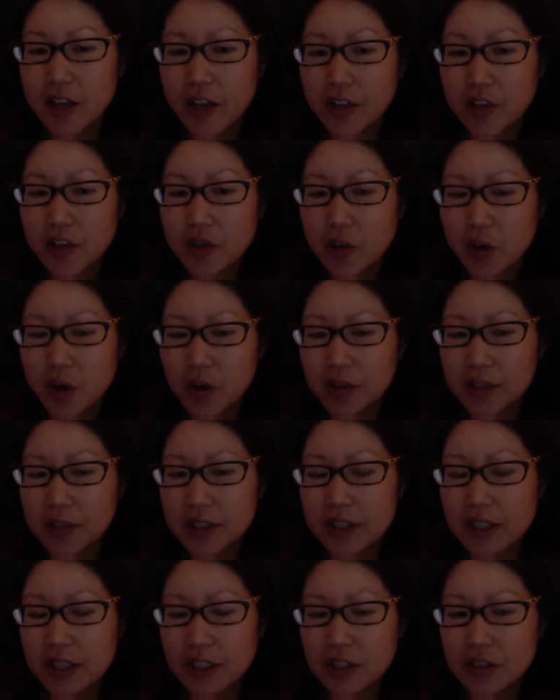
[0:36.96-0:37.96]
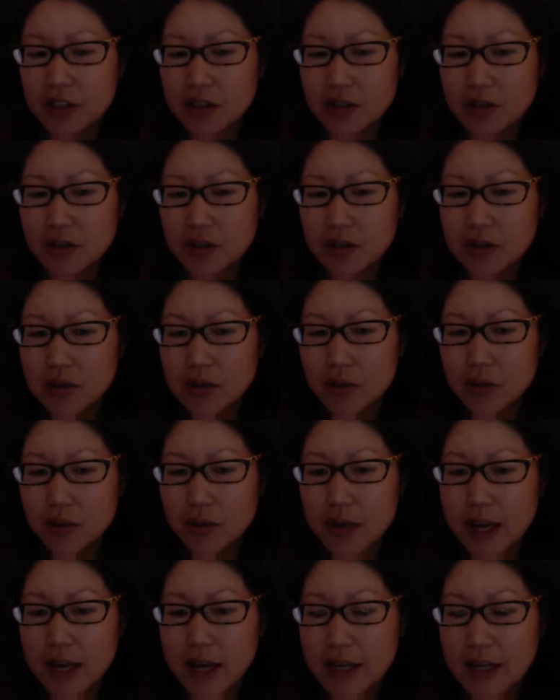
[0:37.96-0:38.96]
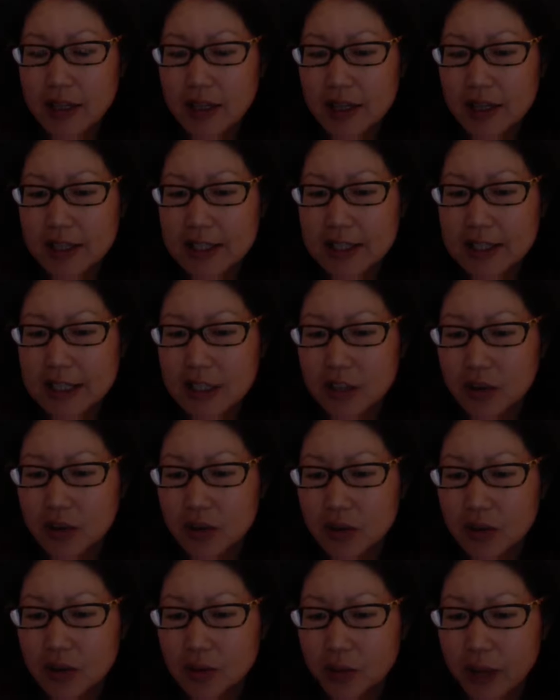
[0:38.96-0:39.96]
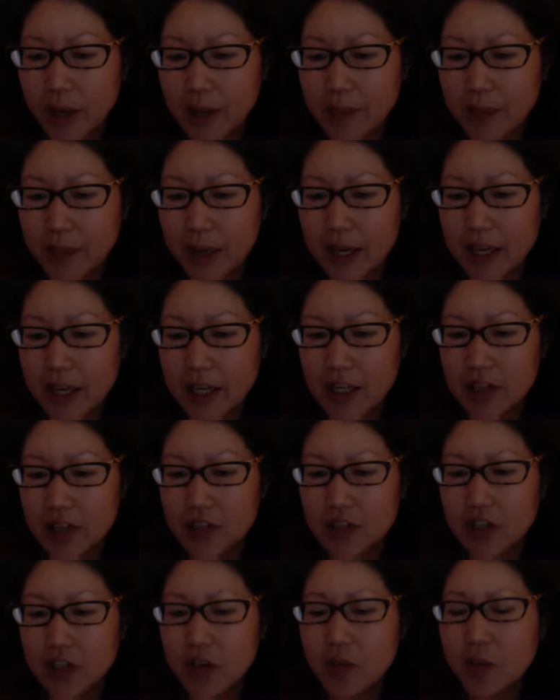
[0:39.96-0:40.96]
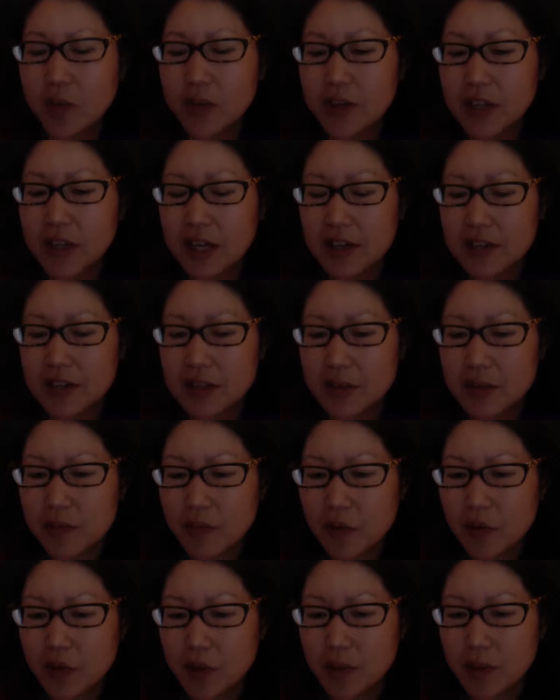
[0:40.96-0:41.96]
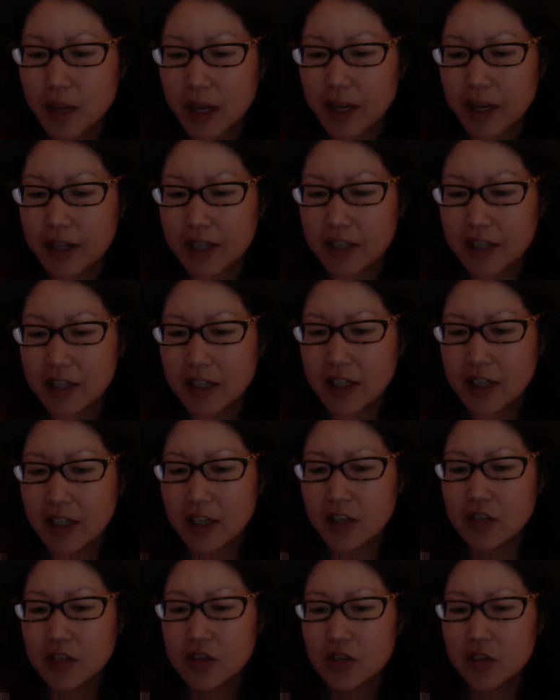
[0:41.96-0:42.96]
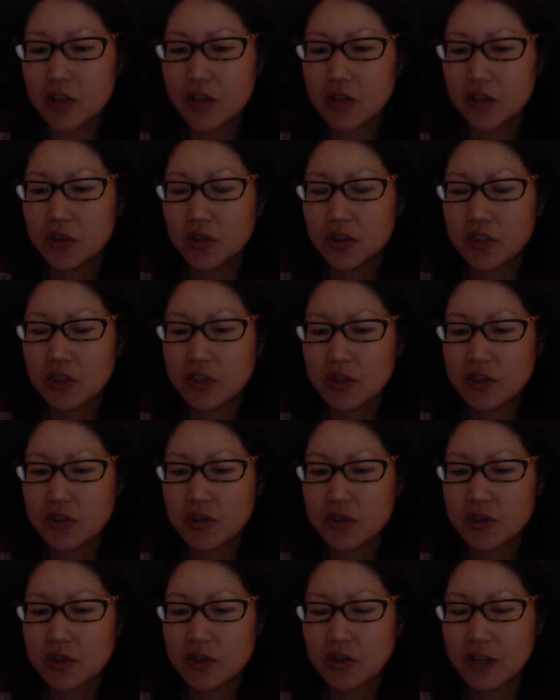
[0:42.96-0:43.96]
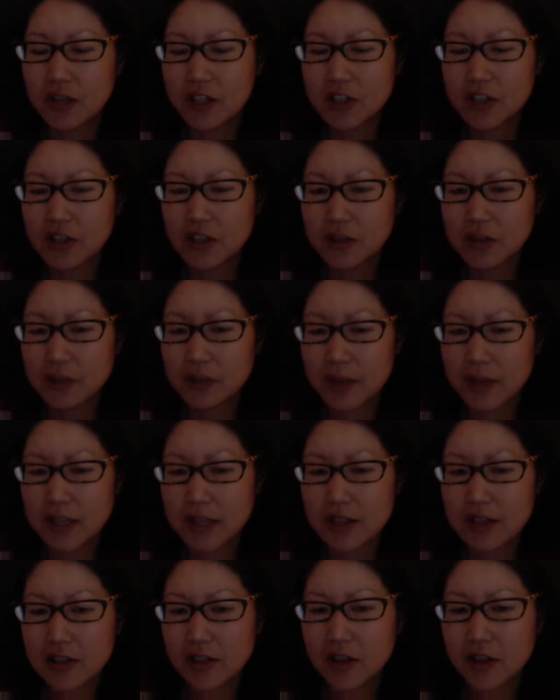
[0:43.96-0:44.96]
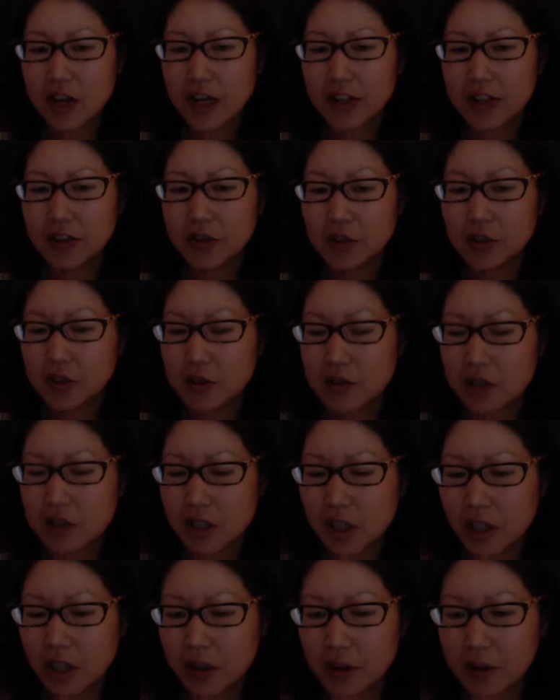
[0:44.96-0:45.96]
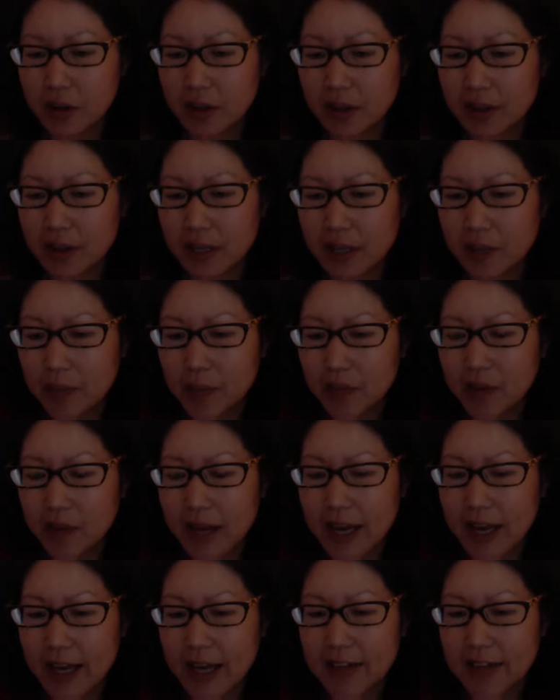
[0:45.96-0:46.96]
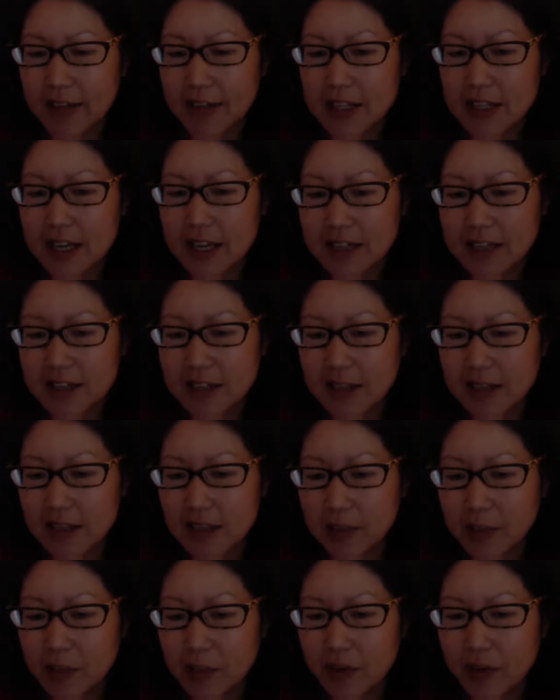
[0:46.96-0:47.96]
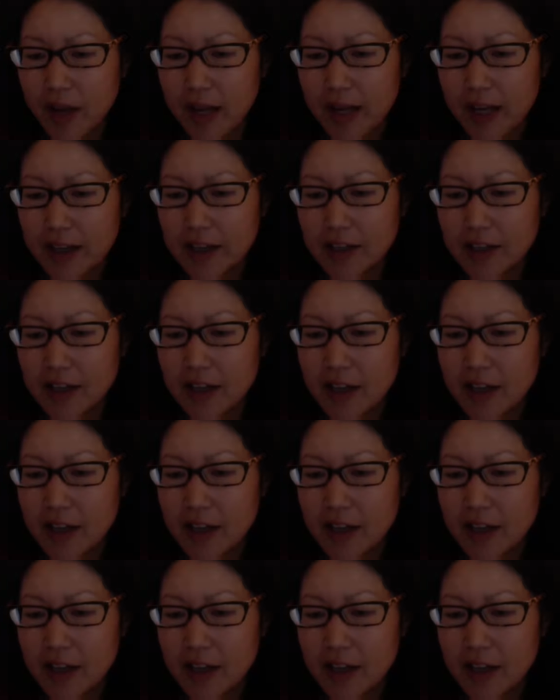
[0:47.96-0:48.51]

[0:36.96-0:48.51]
you only need to create a single web page with a custom form on it. So you'll just use the directions from Against the Clock. You'll use the logo that they provide and the text that they provide.